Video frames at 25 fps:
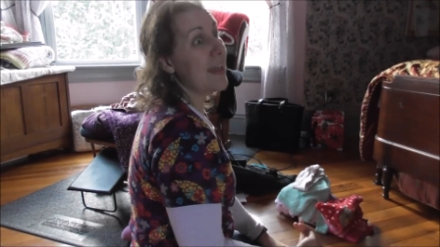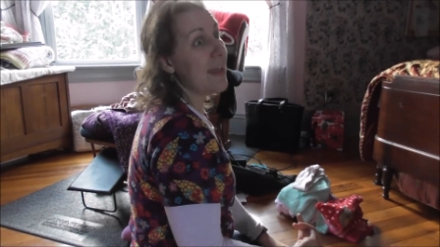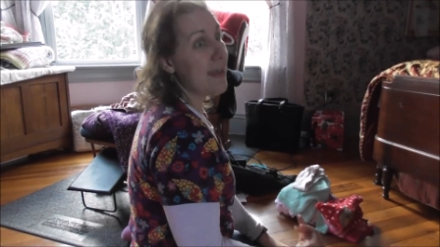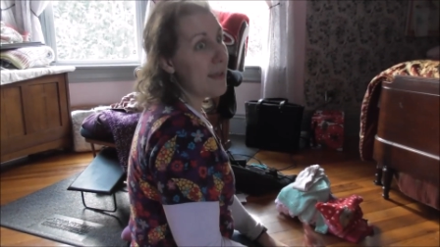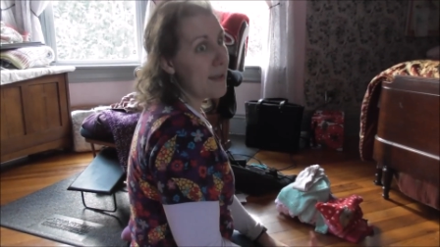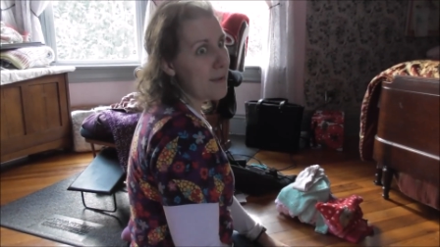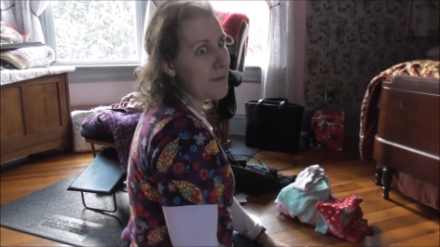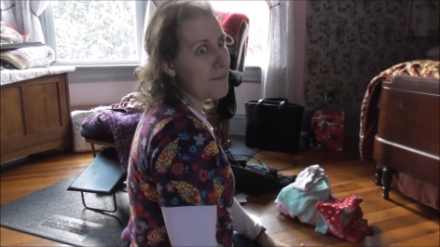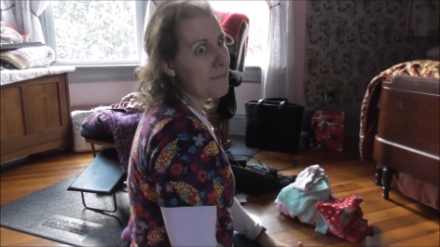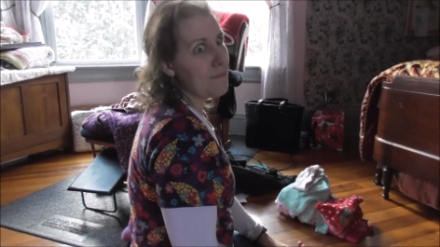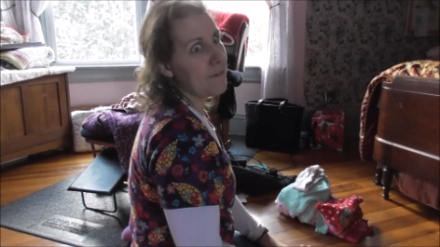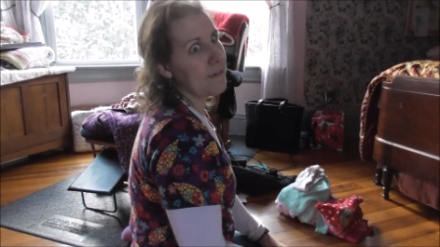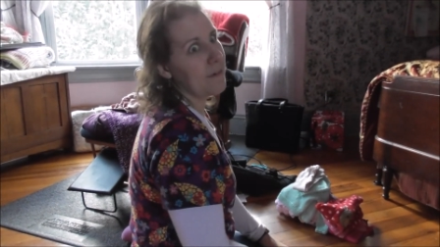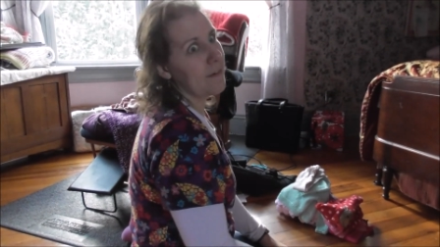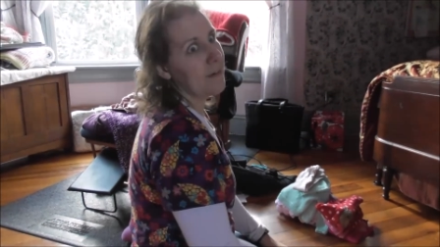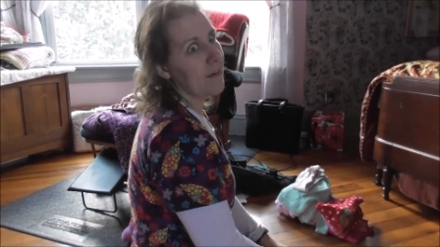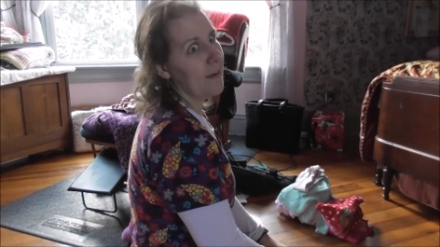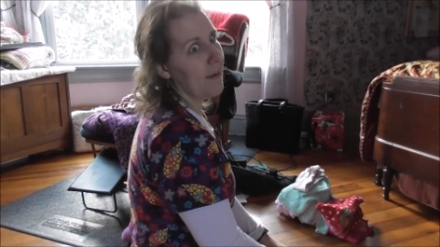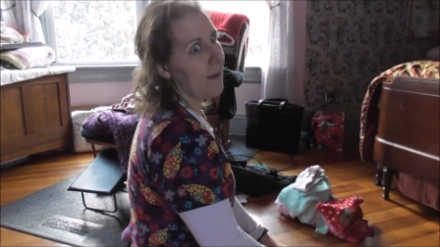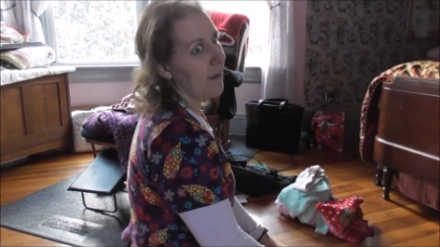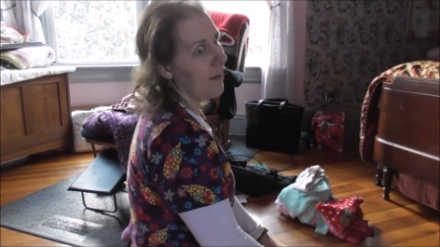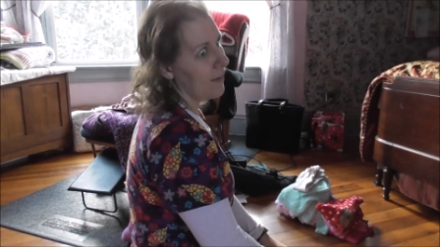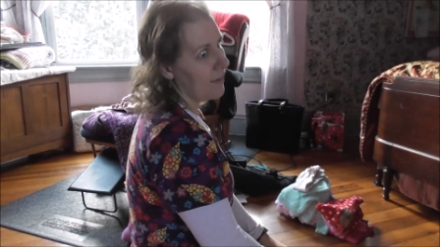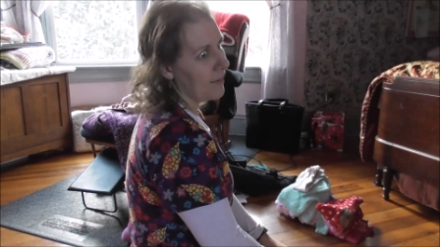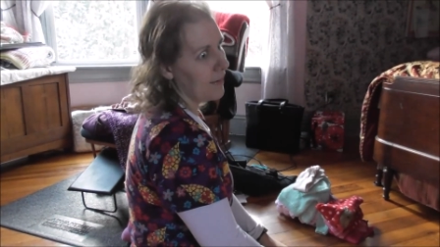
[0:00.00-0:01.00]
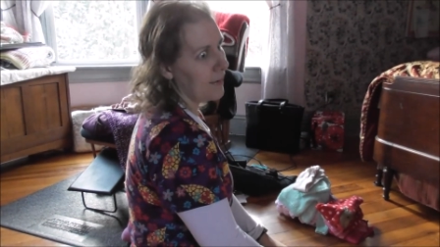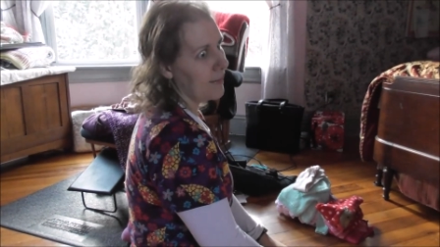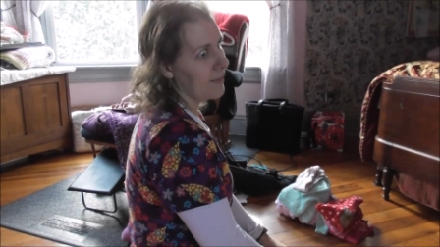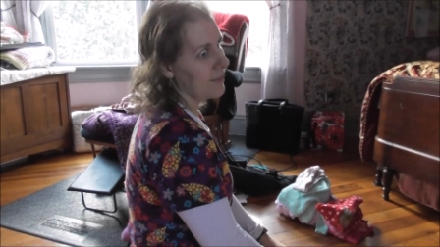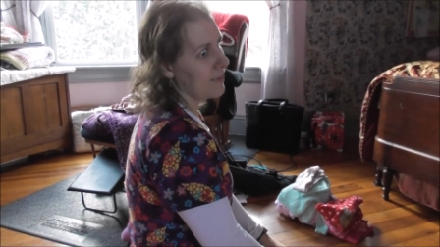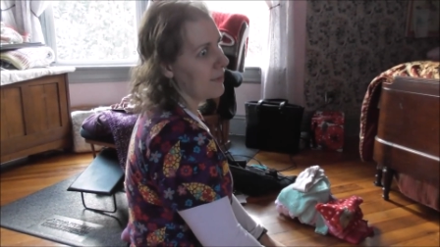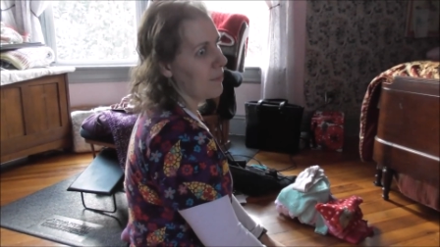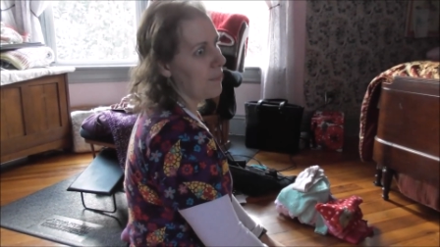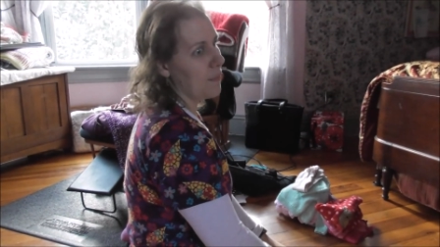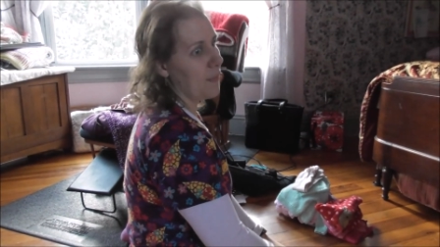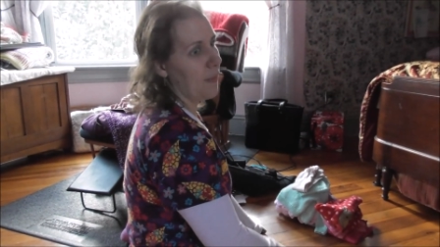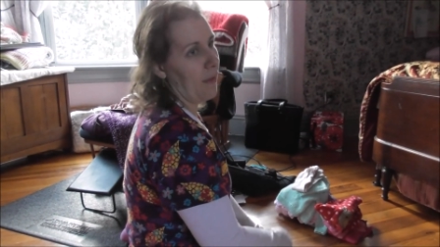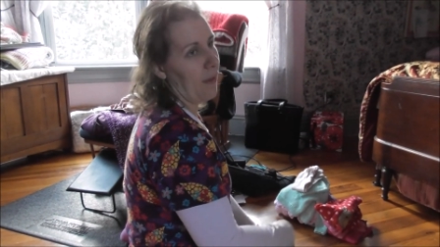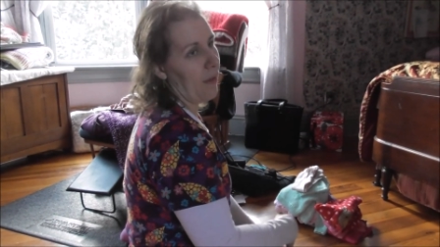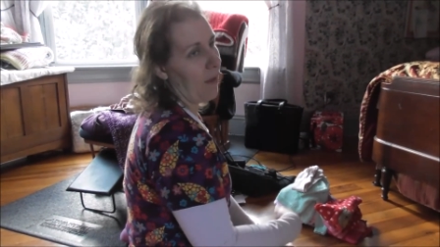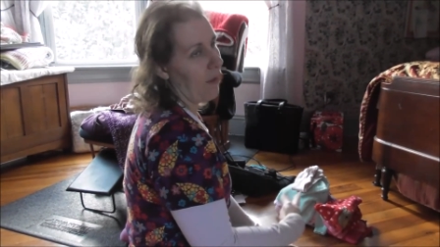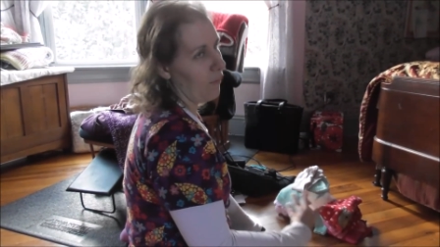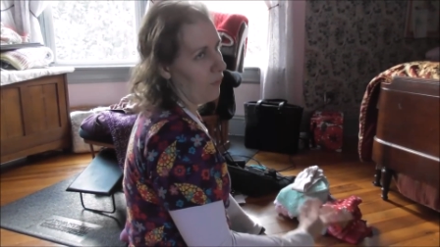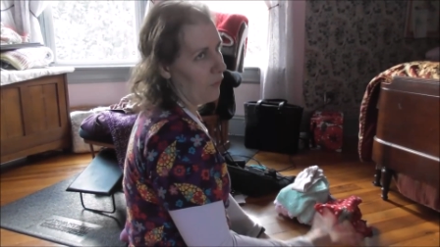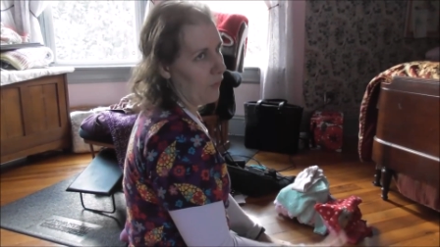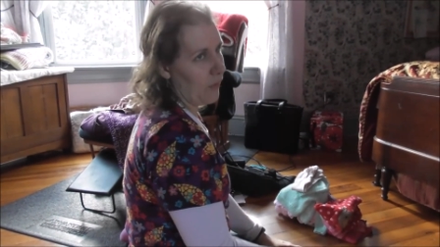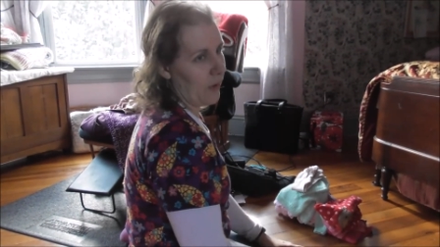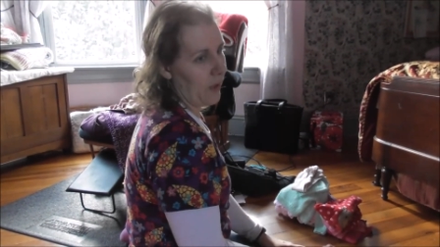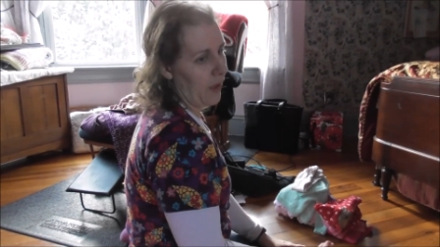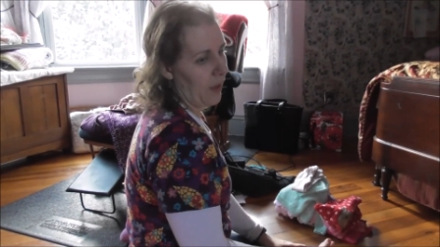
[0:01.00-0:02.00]
if I need something
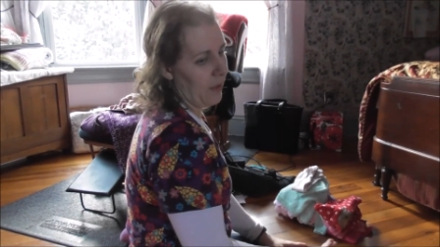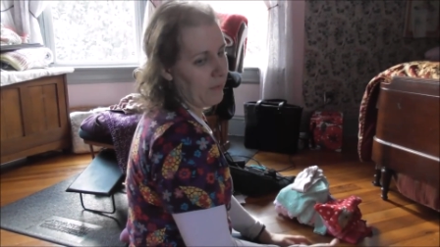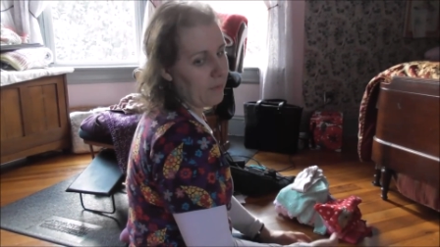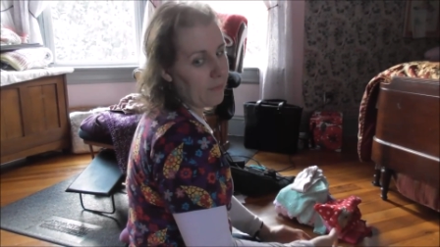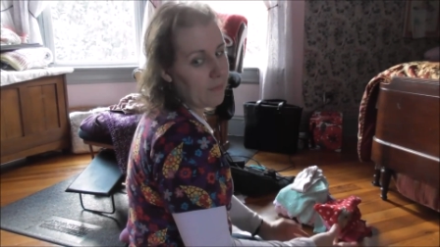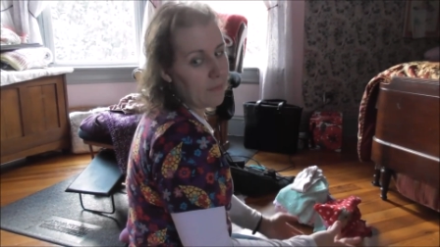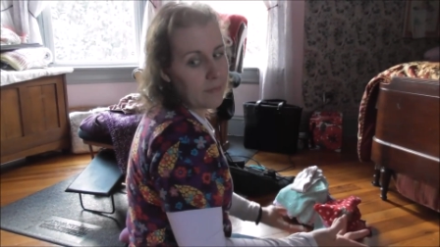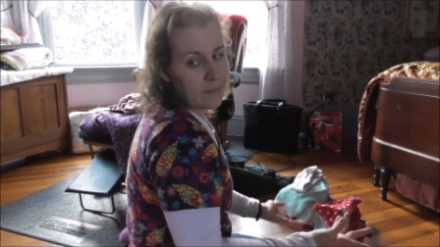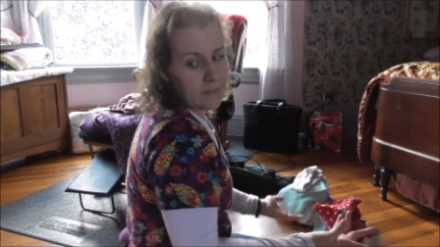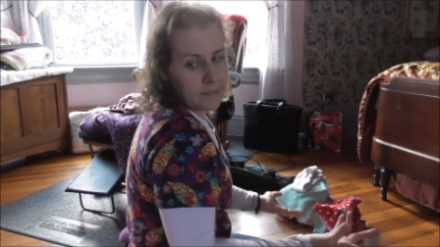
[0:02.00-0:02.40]
ever again.